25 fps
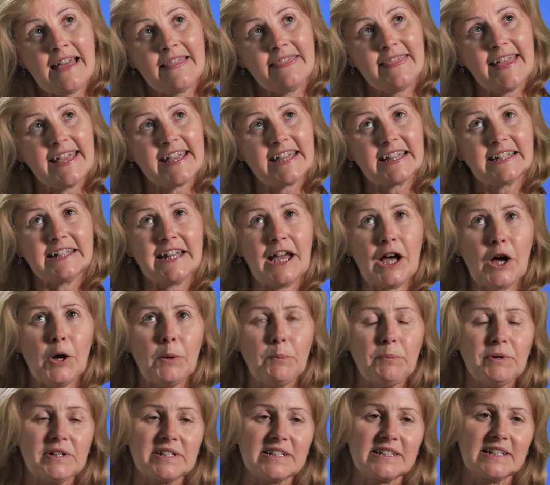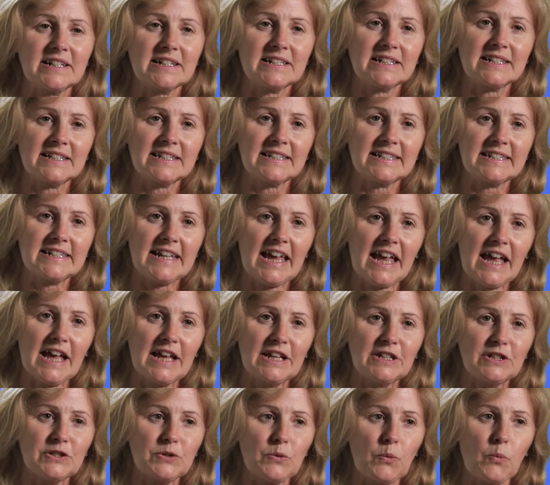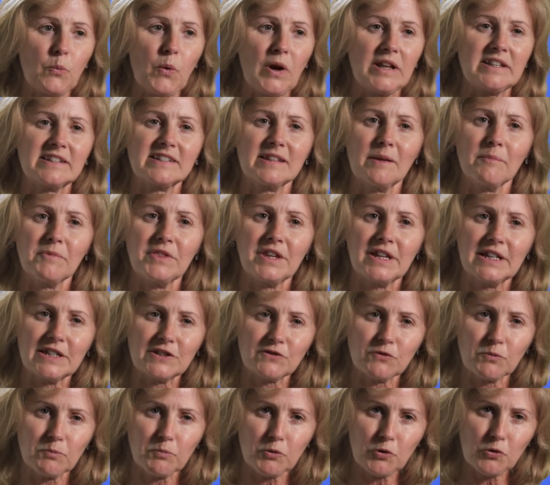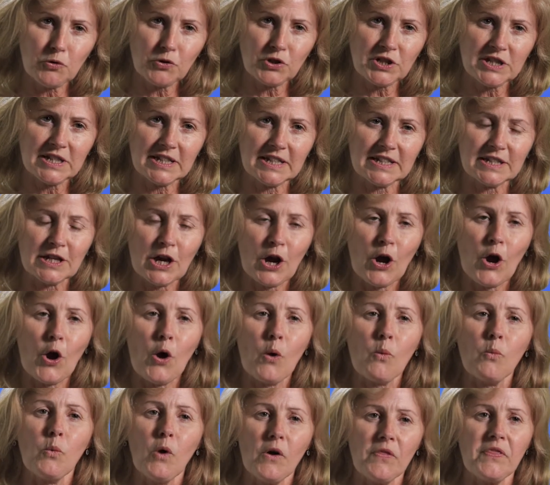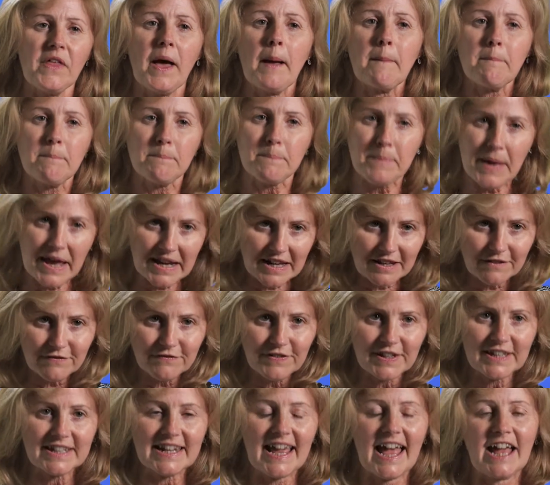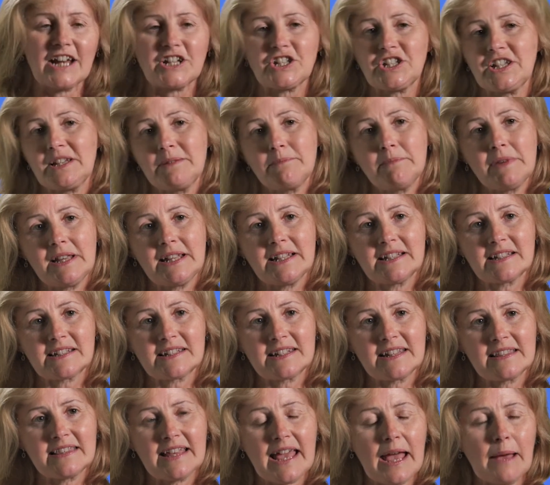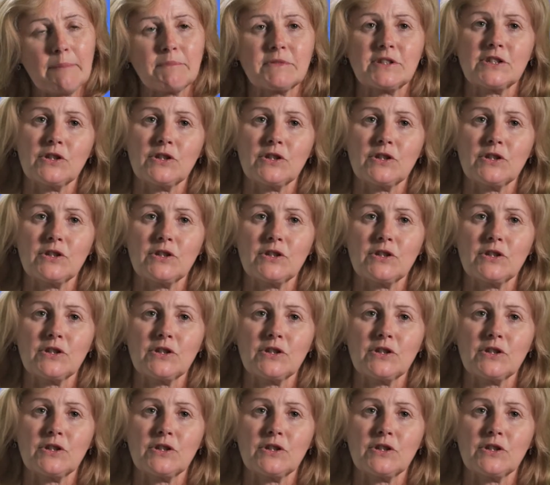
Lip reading: They can help us understand when something is reported, what that benefit actually means to them.